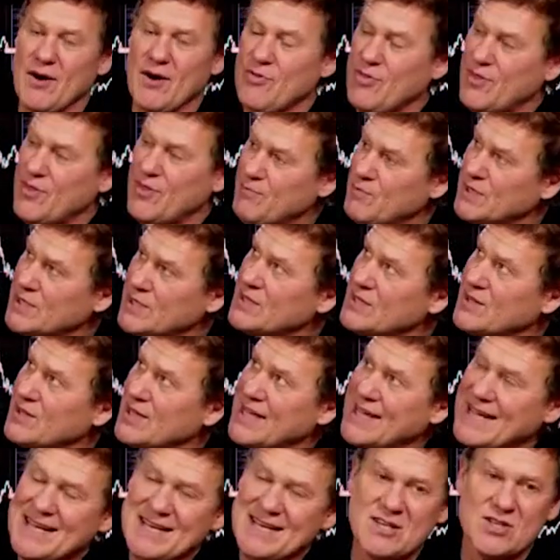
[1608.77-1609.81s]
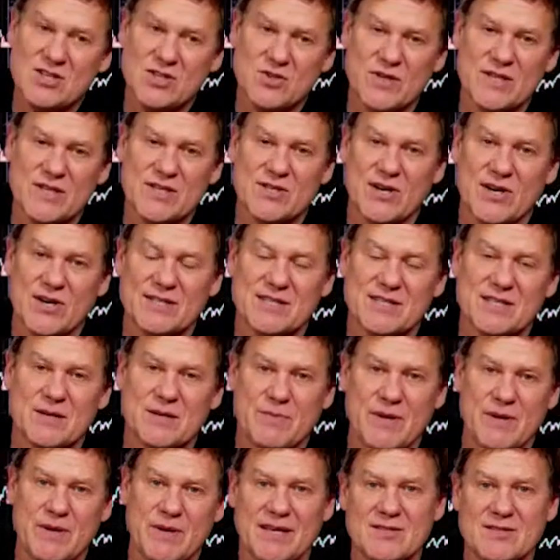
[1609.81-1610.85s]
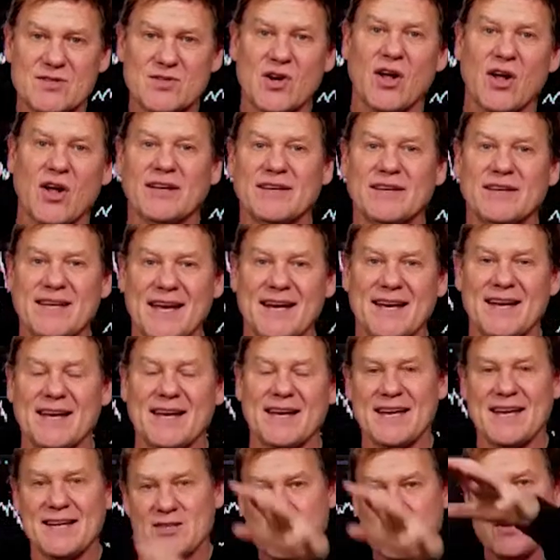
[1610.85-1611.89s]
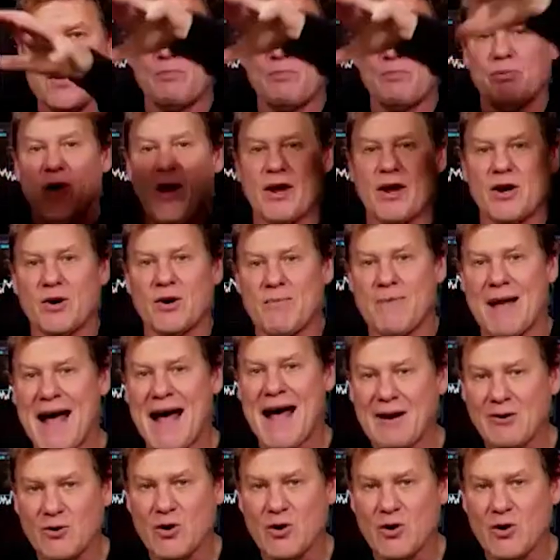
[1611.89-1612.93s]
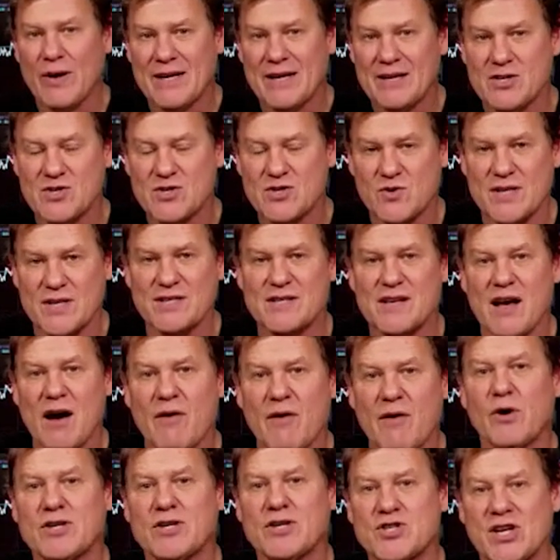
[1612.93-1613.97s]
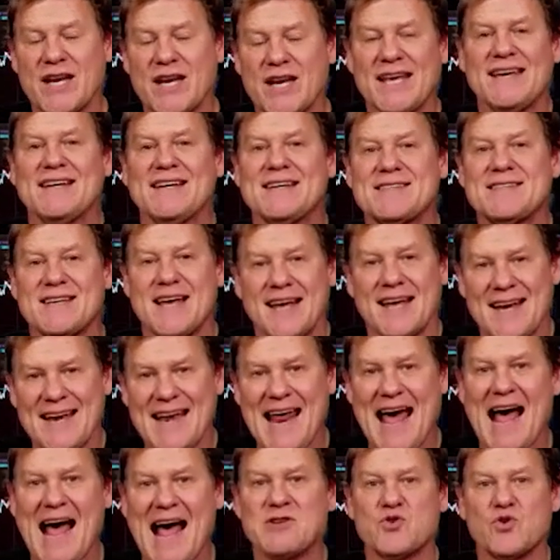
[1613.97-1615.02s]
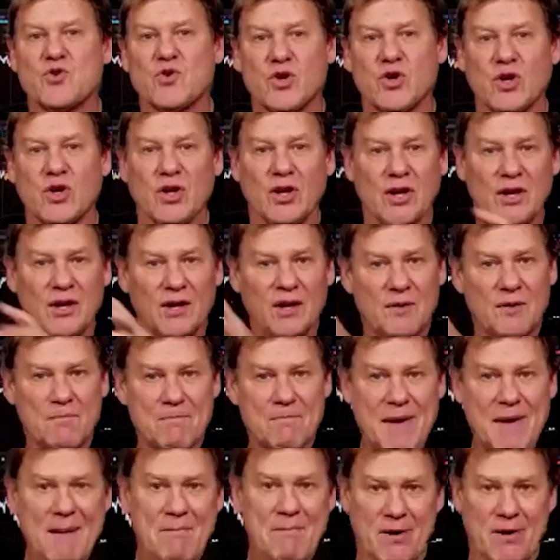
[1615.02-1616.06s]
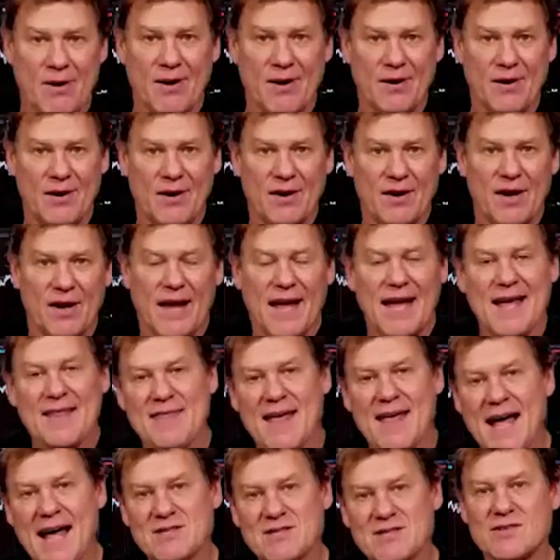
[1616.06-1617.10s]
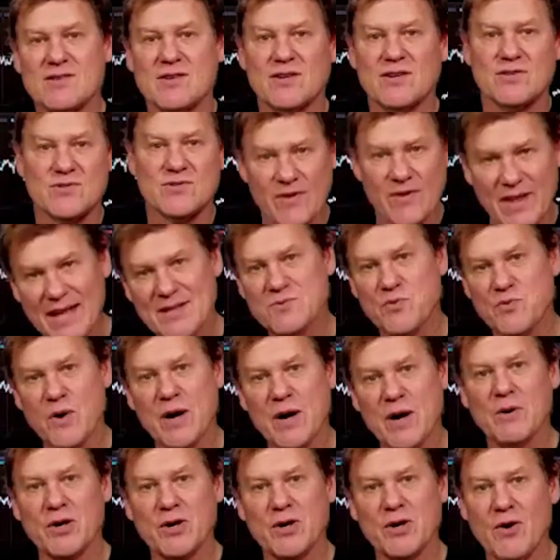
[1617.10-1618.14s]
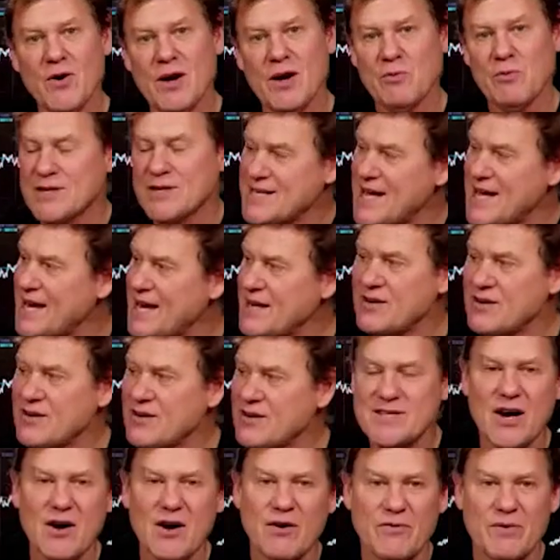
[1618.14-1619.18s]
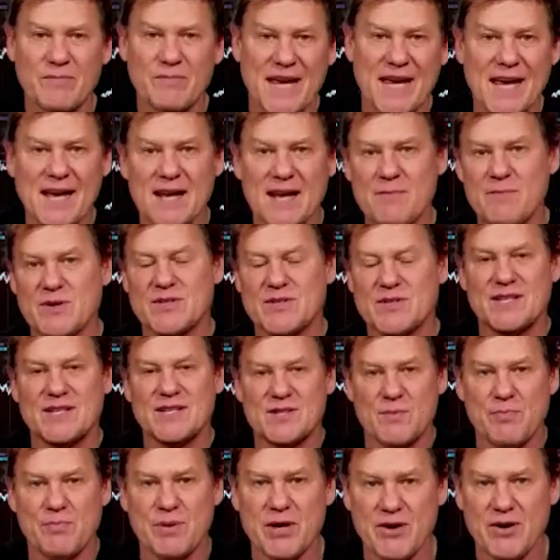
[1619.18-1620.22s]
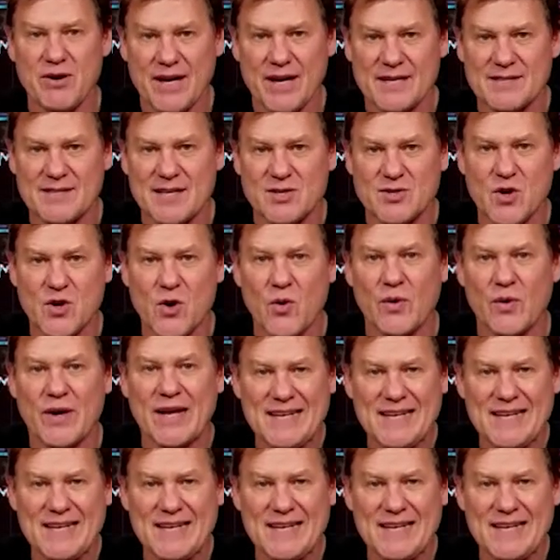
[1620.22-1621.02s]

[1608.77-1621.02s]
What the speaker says: where the industry starts to be consolidated into the broader macro industries of which it is a natural member. And that's where we're going. We're 10 years out from cannabis disappearing as its own